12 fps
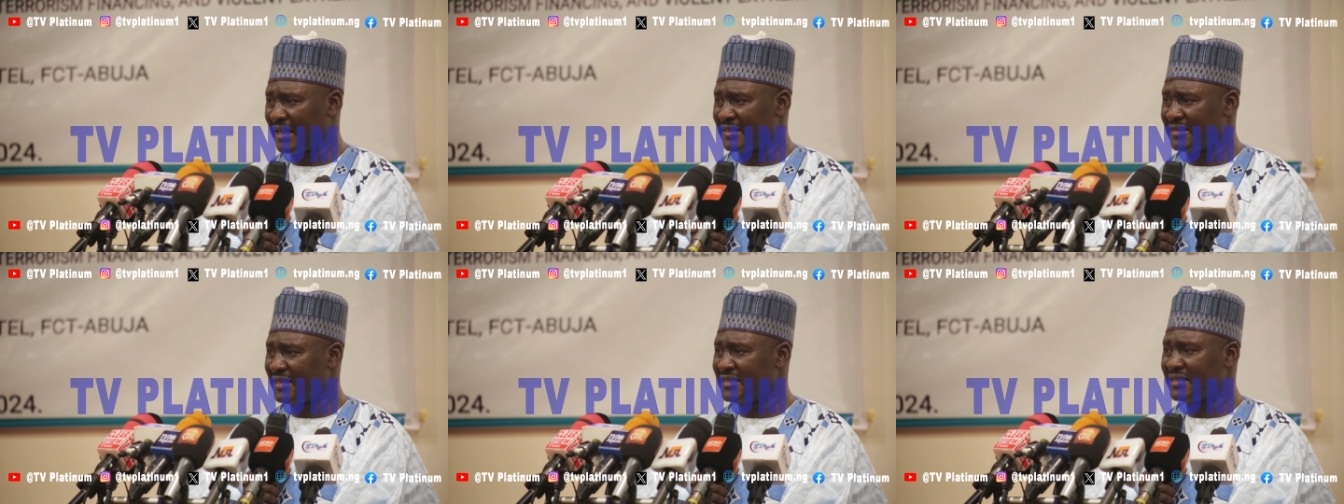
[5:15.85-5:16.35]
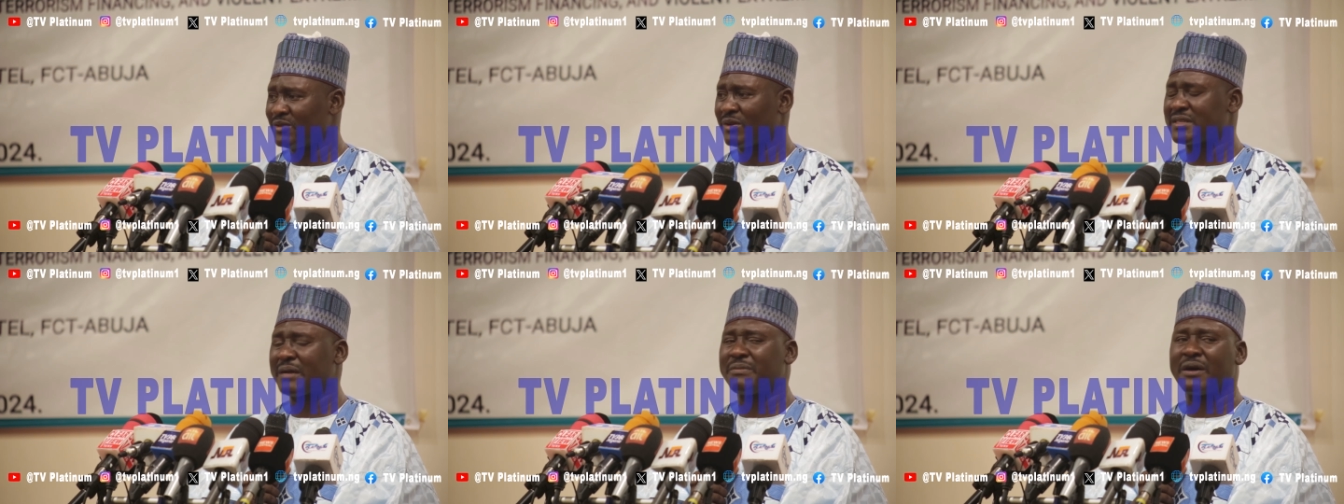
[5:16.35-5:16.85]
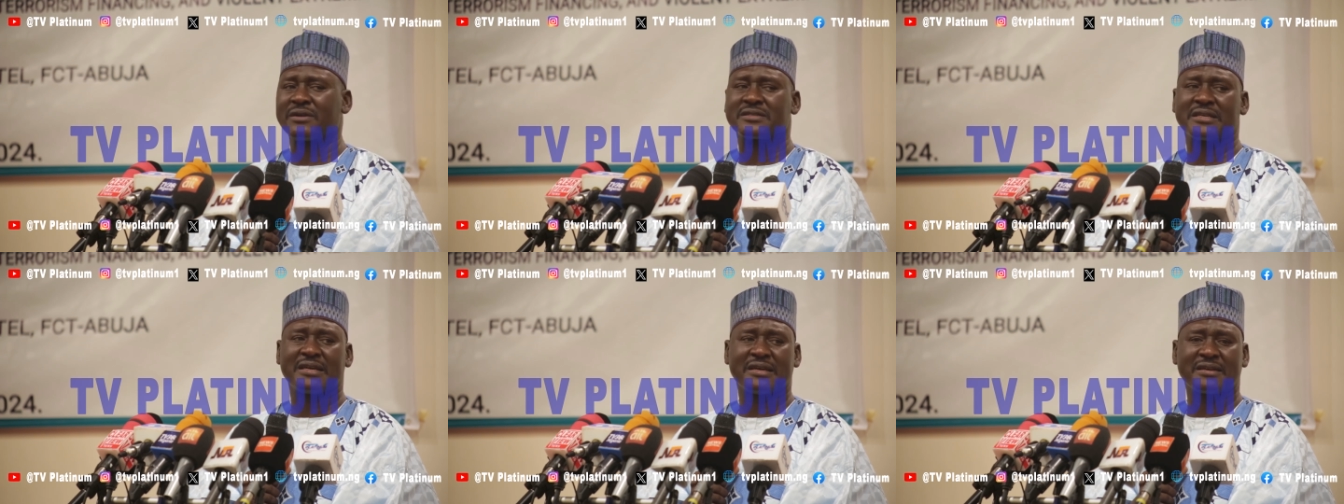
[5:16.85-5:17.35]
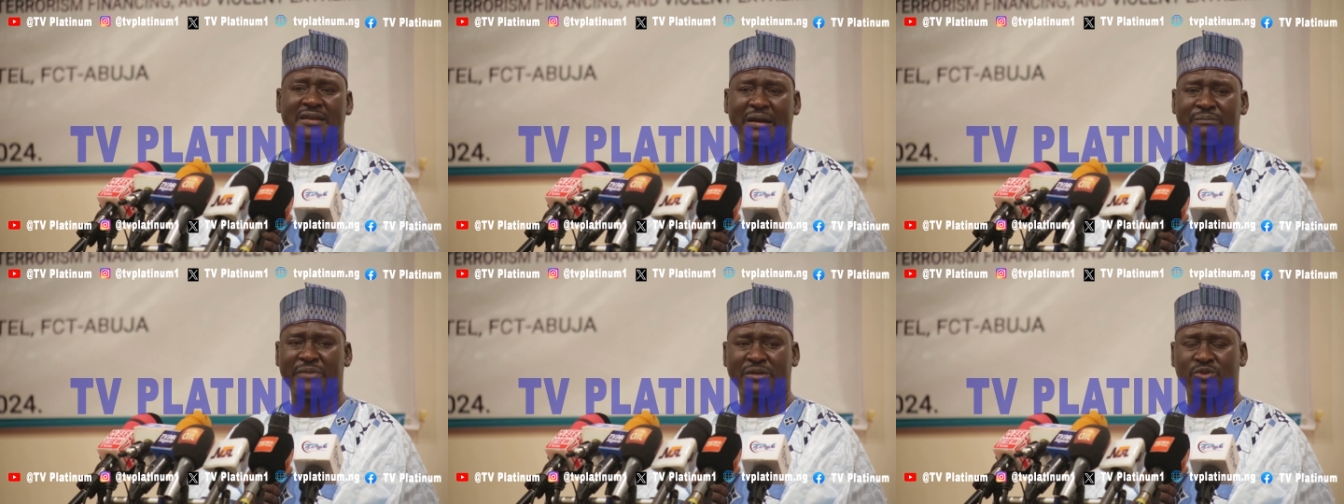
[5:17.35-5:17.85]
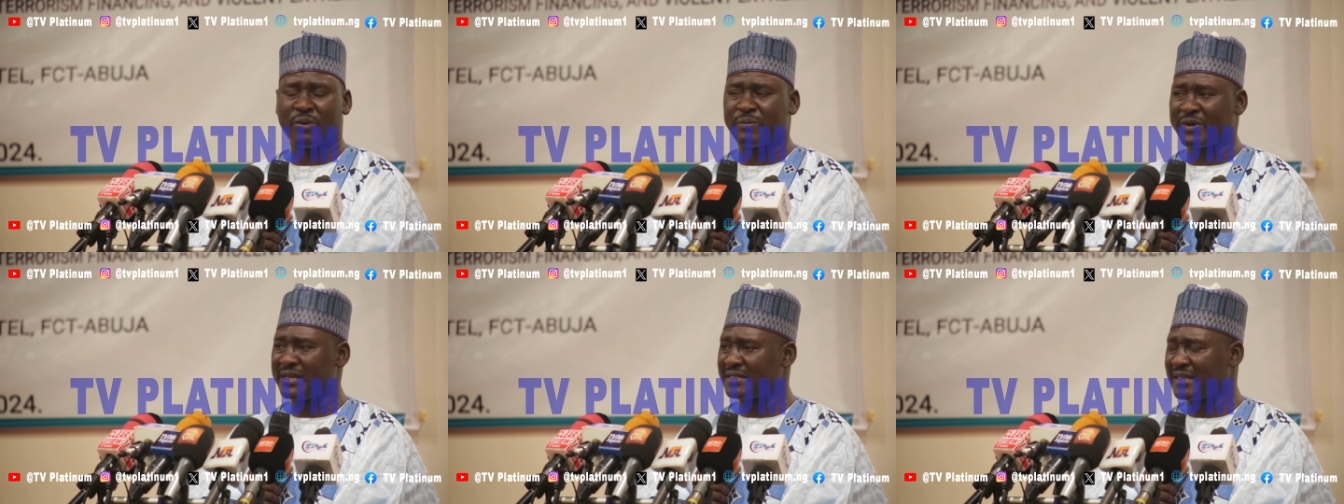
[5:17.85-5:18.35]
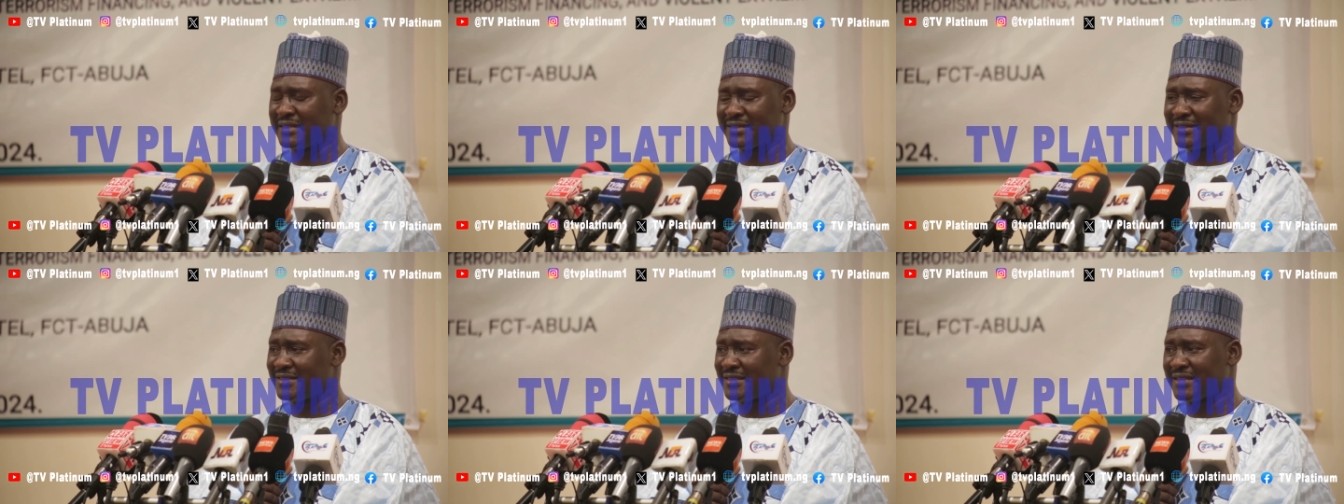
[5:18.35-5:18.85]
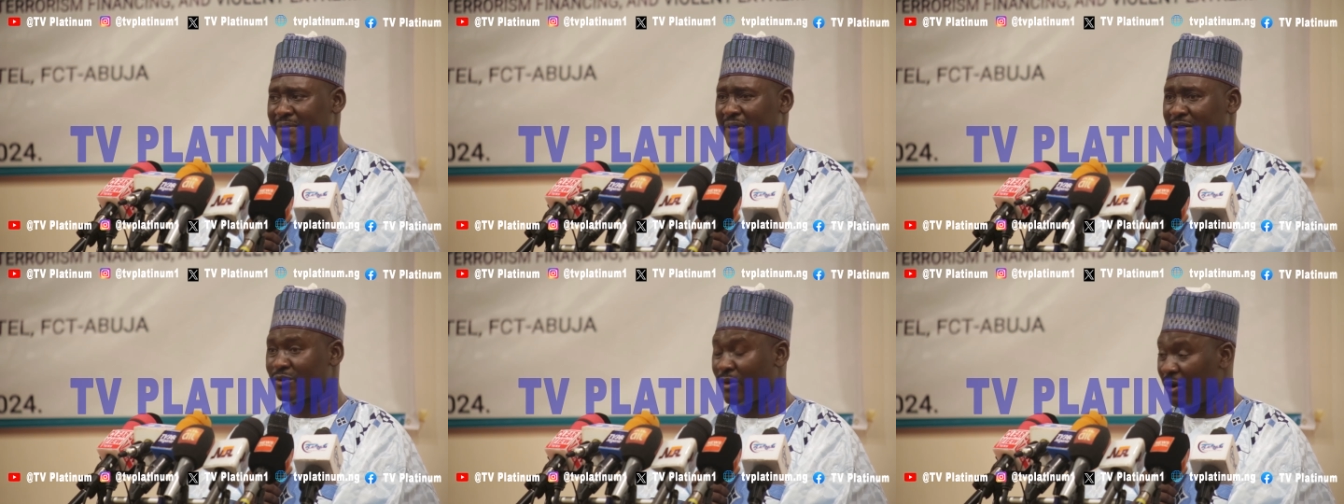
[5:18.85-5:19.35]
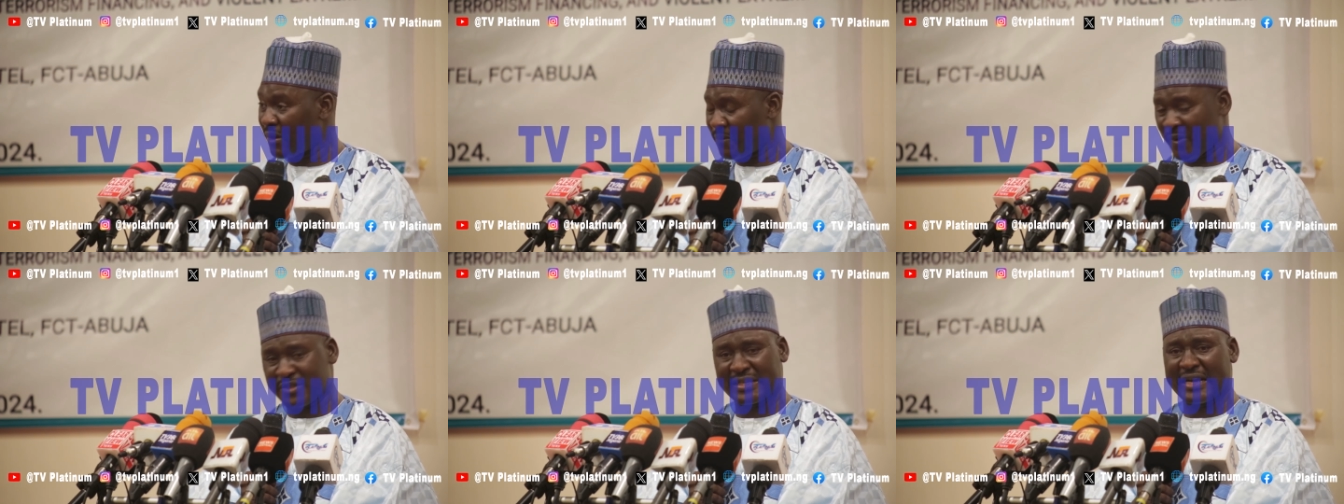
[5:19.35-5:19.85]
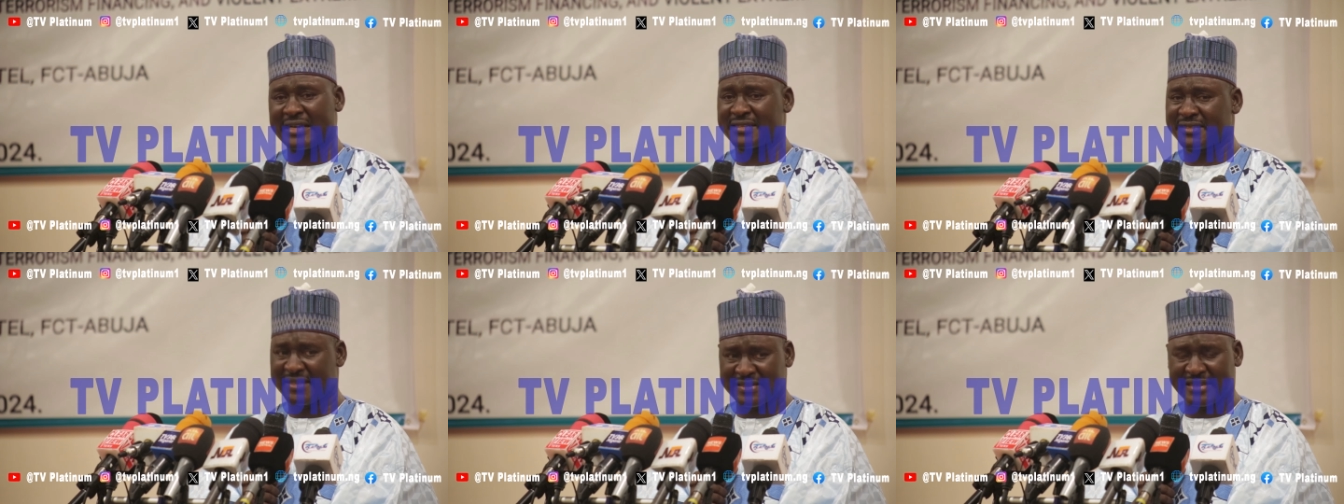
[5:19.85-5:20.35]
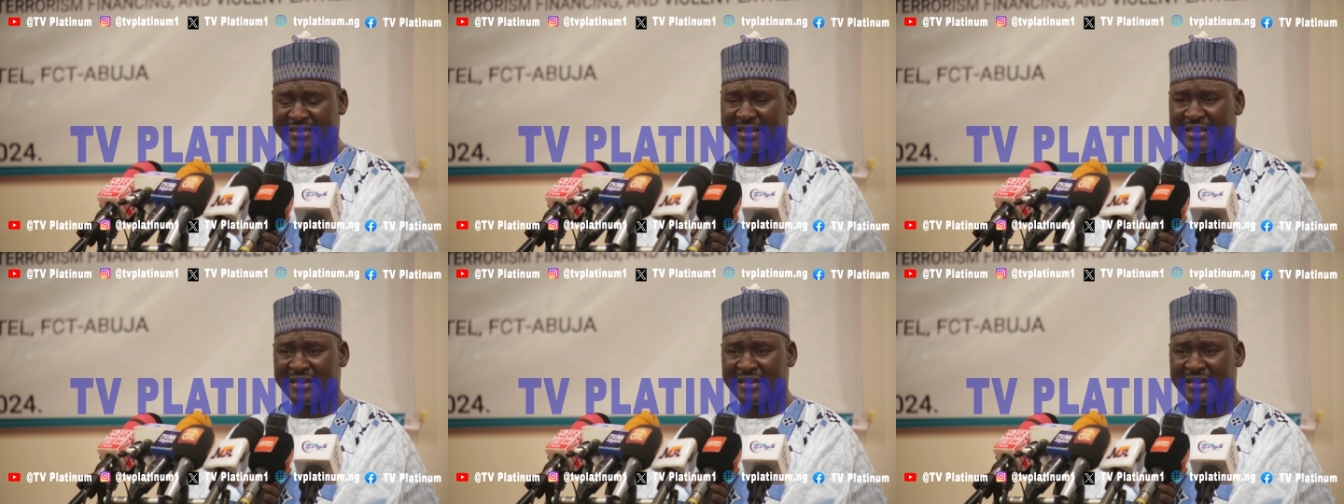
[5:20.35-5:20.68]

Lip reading: And this is not about a government or president. It is about all of us as citizens.